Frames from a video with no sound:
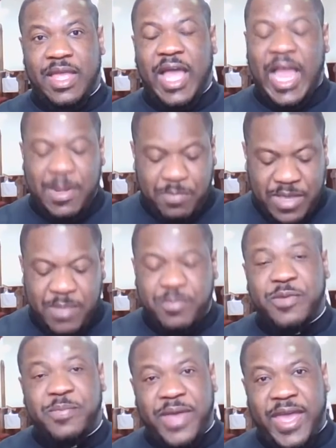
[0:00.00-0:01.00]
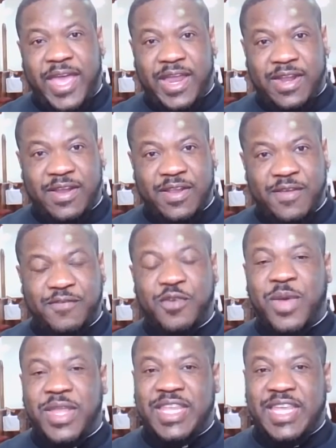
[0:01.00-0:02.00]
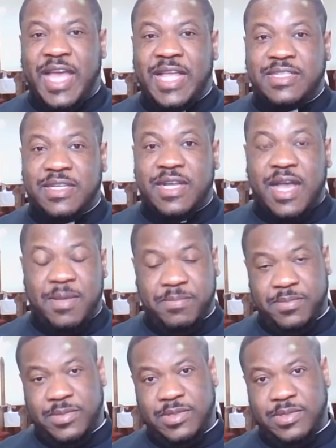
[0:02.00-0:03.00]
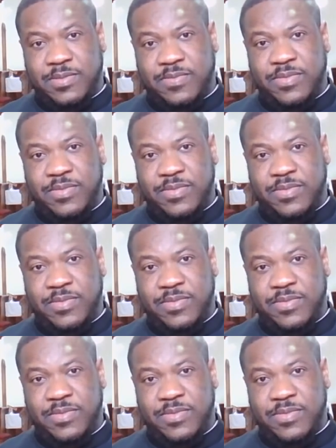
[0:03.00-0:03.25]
and be prepared for when the answer comes.